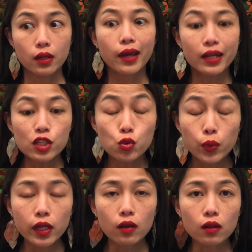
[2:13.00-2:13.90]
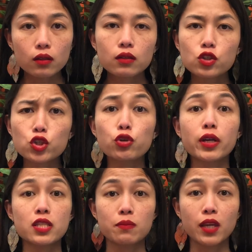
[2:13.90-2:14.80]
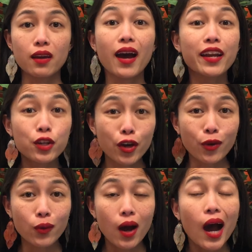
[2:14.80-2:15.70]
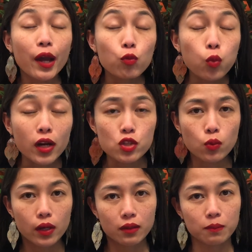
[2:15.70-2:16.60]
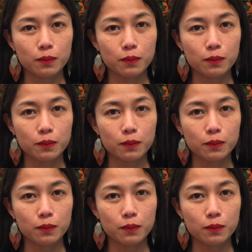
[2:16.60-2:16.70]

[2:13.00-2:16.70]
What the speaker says: And it's real. Trust me, I know. I was one.